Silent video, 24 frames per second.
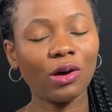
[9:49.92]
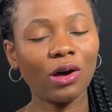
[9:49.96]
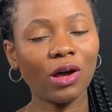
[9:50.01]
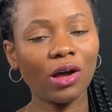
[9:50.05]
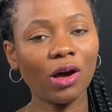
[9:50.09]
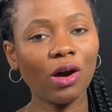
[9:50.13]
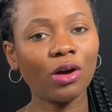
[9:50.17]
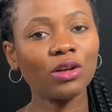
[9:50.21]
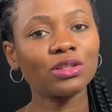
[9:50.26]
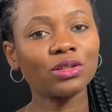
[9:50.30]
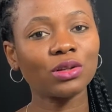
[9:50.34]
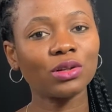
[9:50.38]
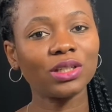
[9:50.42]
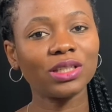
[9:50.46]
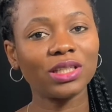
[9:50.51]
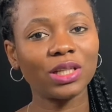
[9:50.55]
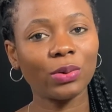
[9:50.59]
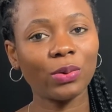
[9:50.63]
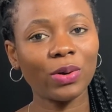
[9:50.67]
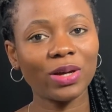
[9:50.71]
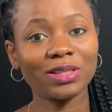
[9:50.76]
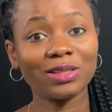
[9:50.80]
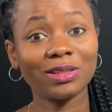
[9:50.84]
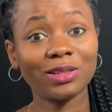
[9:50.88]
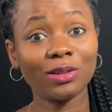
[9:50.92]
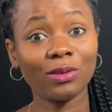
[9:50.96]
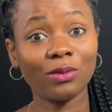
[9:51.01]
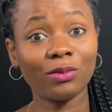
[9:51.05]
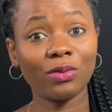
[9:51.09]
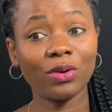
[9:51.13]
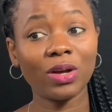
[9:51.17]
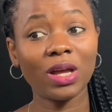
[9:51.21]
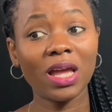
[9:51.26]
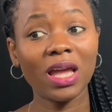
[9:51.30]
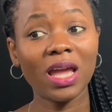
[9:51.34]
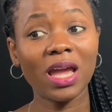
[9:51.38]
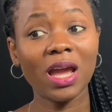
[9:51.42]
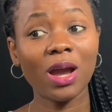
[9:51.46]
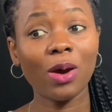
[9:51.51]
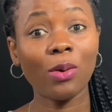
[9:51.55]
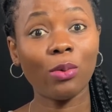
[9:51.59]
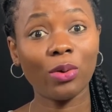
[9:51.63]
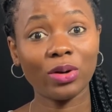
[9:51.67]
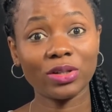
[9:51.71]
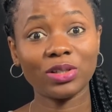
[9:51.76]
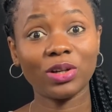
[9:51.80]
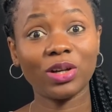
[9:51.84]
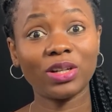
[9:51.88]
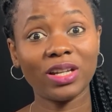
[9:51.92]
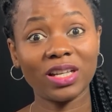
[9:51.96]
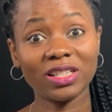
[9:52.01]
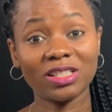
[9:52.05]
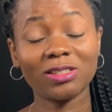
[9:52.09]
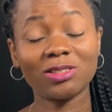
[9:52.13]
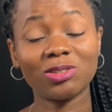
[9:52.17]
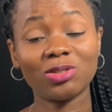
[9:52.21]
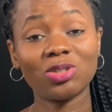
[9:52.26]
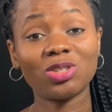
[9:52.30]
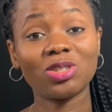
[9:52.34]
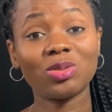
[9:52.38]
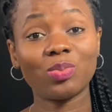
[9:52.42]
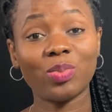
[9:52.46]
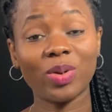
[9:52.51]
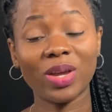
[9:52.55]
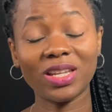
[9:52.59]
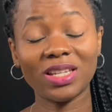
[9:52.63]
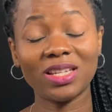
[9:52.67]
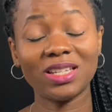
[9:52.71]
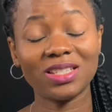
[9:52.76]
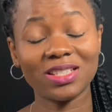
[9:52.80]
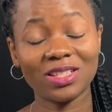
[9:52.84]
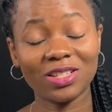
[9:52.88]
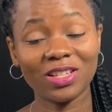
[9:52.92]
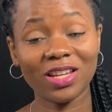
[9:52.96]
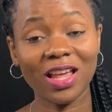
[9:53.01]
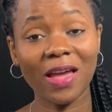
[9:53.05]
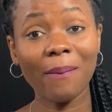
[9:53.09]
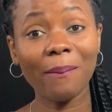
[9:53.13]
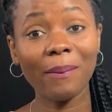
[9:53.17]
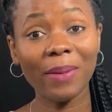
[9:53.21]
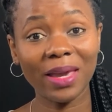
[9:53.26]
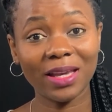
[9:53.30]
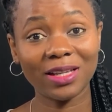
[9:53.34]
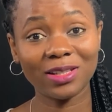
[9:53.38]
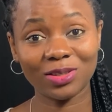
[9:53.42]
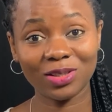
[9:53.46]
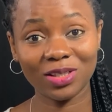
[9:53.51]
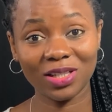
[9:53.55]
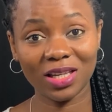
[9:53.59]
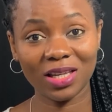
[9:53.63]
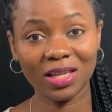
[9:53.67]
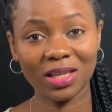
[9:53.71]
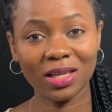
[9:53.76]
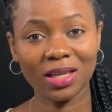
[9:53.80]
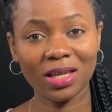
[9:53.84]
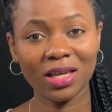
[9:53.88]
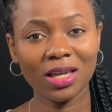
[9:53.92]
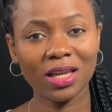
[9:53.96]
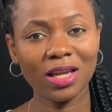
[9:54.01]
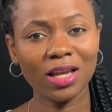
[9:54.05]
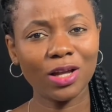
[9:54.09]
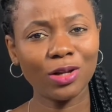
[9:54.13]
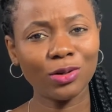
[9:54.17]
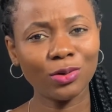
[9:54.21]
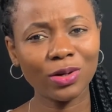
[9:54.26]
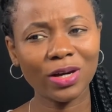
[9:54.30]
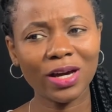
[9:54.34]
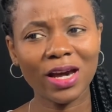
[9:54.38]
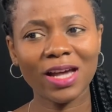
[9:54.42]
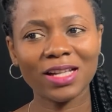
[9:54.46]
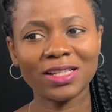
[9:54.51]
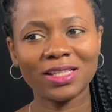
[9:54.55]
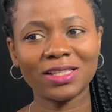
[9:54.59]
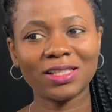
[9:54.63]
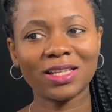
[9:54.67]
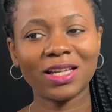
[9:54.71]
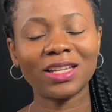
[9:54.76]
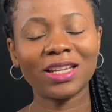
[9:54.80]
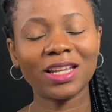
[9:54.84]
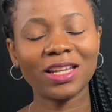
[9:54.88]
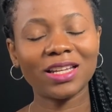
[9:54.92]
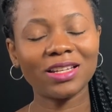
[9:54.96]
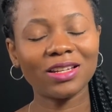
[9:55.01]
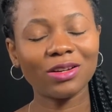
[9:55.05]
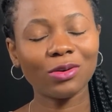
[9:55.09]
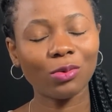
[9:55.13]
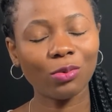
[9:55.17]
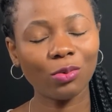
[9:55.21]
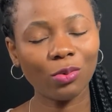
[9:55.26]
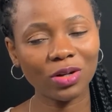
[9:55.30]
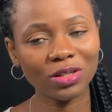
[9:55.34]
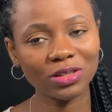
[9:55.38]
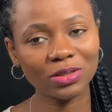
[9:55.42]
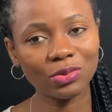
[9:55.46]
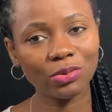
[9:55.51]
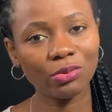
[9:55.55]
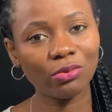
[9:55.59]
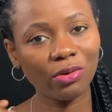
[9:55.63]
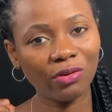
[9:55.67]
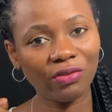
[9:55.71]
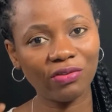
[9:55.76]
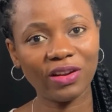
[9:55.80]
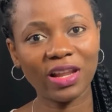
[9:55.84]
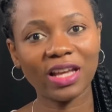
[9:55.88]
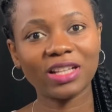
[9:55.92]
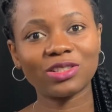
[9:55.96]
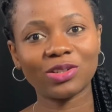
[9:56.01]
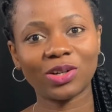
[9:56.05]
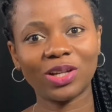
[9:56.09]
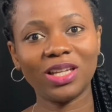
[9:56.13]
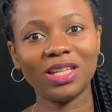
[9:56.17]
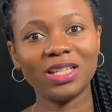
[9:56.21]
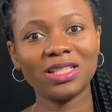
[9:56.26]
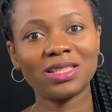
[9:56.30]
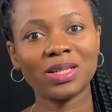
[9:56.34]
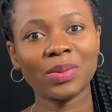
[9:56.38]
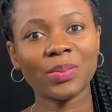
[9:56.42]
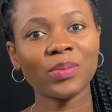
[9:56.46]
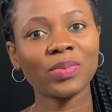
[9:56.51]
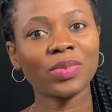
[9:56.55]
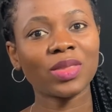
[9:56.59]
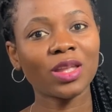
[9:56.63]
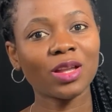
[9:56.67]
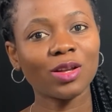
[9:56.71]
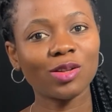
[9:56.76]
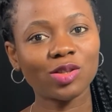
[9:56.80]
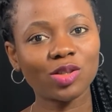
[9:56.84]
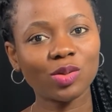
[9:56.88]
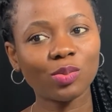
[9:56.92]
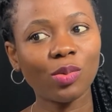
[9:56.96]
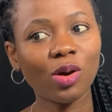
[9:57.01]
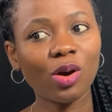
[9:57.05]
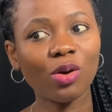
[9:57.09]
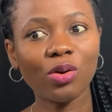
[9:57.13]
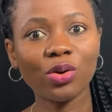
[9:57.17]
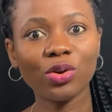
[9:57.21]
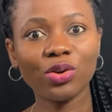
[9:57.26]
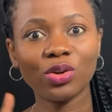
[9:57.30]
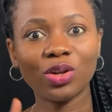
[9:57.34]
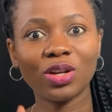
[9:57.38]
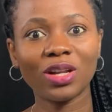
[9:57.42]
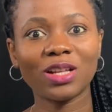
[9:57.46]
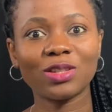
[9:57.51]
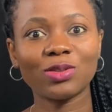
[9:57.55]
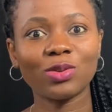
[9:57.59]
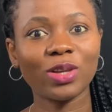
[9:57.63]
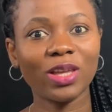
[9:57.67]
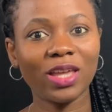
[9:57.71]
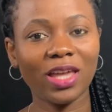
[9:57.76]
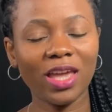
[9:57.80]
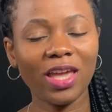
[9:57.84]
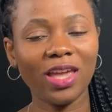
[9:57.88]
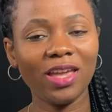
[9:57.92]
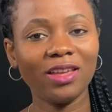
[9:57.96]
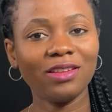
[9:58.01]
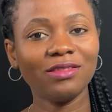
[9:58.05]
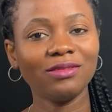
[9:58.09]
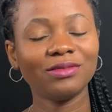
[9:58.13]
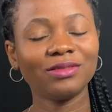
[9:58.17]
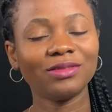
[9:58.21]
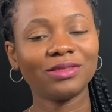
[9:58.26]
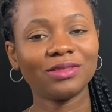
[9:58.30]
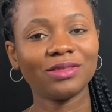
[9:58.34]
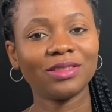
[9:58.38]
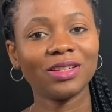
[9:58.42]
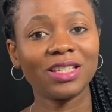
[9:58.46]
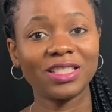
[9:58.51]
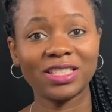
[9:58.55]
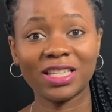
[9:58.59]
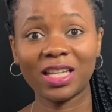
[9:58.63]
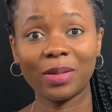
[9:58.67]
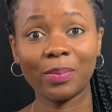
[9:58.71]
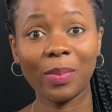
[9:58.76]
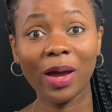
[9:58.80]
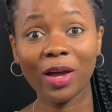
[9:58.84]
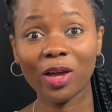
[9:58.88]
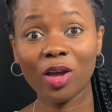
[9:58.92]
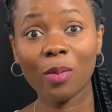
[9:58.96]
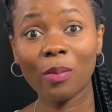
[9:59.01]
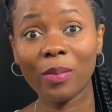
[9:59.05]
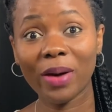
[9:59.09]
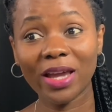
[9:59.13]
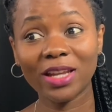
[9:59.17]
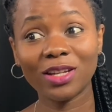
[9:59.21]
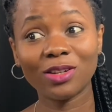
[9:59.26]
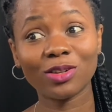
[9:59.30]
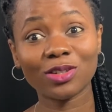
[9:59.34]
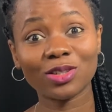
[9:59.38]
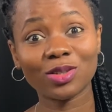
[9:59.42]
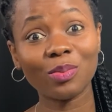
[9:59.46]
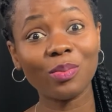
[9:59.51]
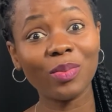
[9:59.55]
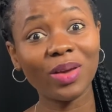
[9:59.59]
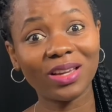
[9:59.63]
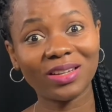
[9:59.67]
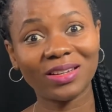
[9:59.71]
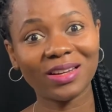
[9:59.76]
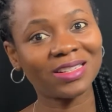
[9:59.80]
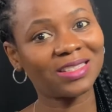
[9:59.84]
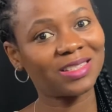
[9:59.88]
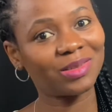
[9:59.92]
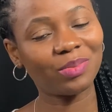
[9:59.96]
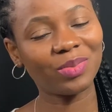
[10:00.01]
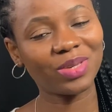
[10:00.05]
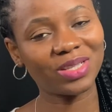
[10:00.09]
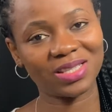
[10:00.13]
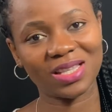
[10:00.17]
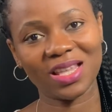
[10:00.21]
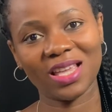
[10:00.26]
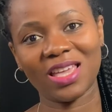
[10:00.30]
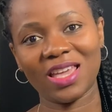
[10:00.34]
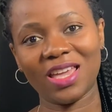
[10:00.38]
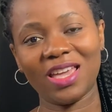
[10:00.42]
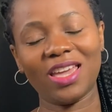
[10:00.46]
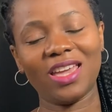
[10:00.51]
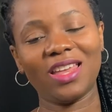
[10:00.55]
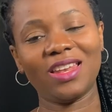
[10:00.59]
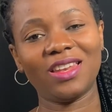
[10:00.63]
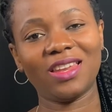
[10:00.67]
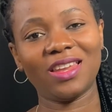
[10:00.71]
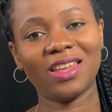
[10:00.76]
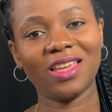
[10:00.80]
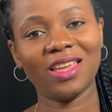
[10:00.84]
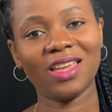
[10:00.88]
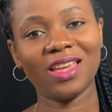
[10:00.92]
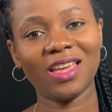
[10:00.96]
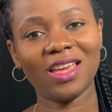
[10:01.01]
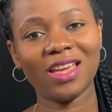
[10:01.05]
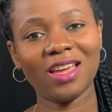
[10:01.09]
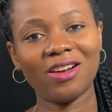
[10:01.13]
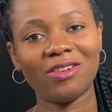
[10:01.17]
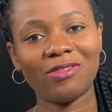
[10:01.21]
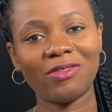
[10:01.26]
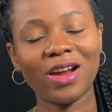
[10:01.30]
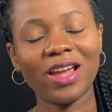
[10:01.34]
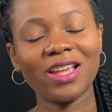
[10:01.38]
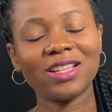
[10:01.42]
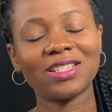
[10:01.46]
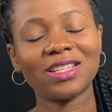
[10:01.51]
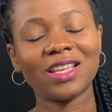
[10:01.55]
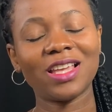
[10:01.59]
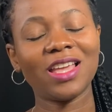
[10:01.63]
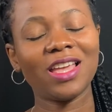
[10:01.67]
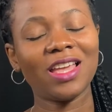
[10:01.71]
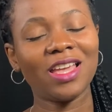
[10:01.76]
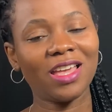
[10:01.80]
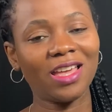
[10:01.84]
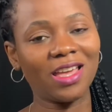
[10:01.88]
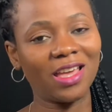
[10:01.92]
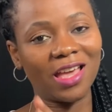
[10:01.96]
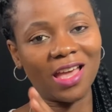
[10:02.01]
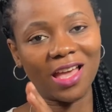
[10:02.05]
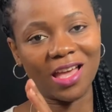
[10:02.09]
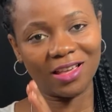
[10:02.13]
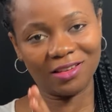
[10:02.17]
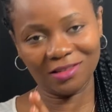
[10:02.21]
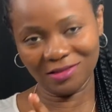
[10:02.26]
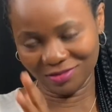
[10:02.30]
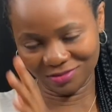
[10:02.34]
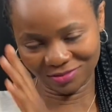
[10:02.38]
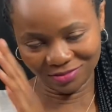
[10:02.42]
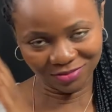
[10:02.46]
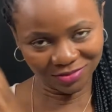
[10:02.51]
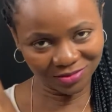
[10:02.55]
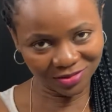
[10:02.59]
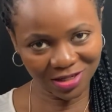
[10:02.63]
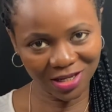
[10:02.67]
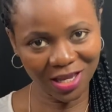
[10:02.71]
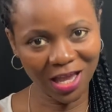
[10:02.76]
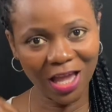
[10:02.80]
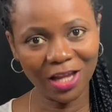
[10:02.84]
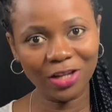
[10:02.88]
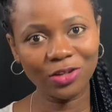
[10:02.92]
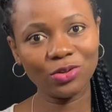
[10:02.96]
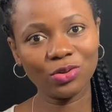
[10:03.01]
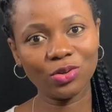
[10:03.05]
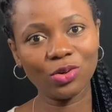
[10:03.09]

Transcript: also the question of, what unnecessary spendings did I make today? look at it, and then once you reflect on it, tomorrow you know that, okay, it's at the back of your mind not to make that mistake again, right? And you